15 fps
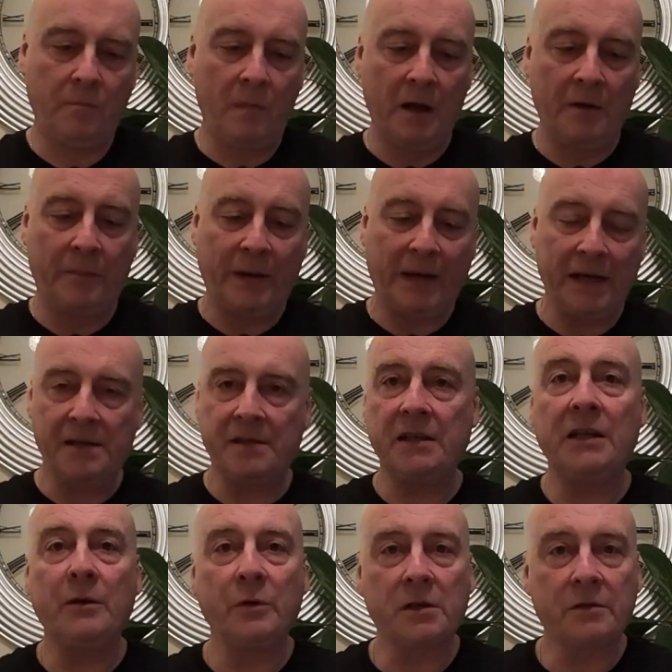And Pie
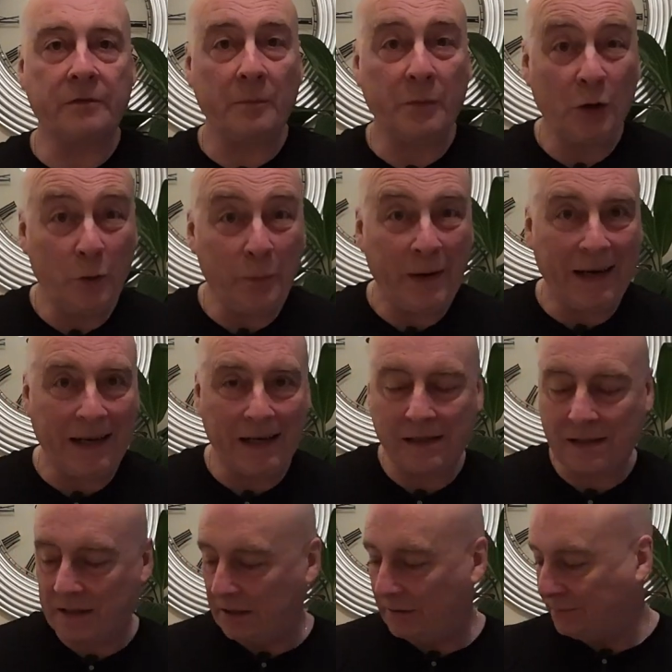C was from
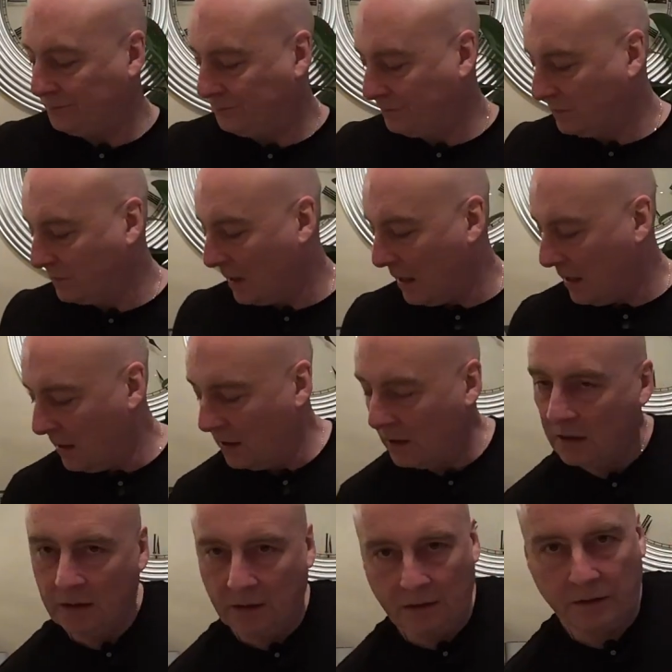Upex.
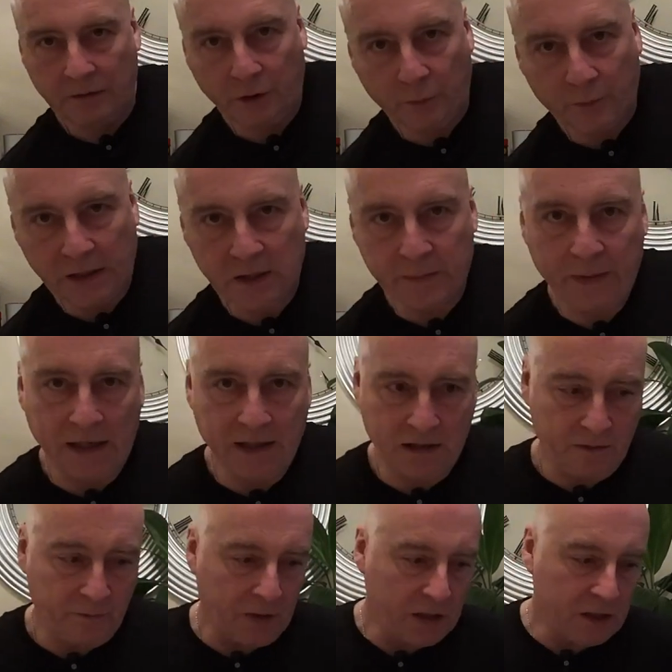Upex Pies
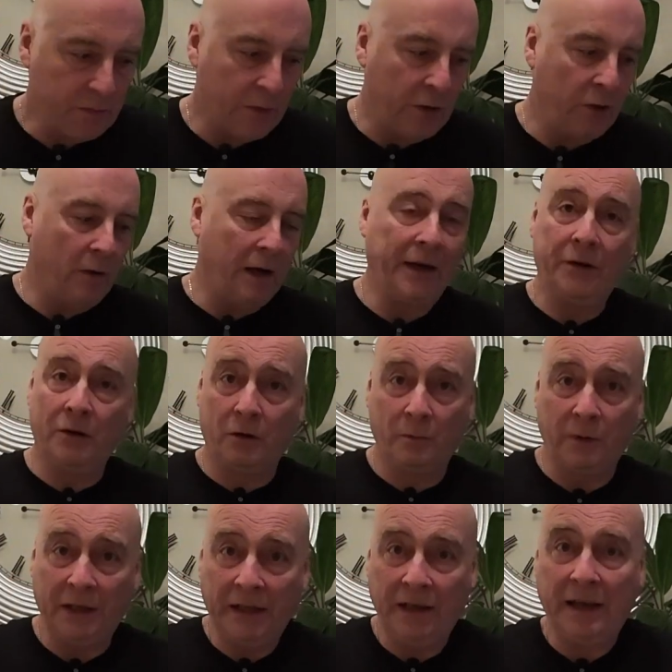in Middlesbrough, who I
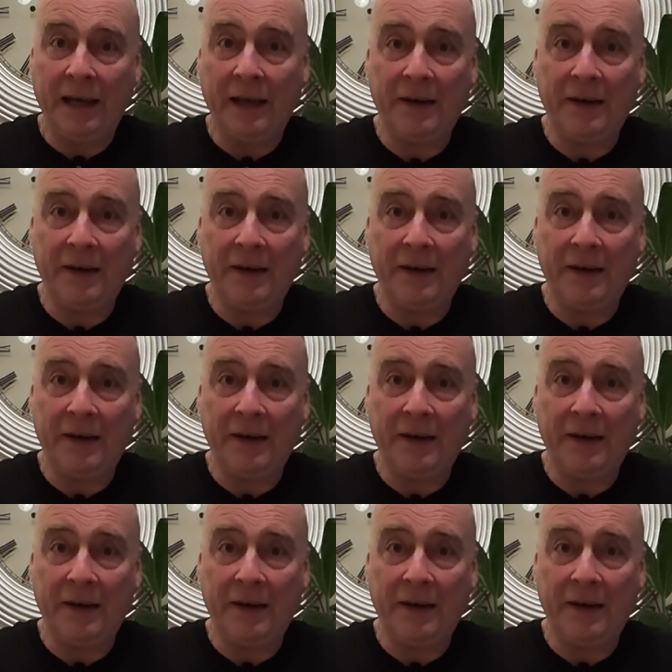normally get a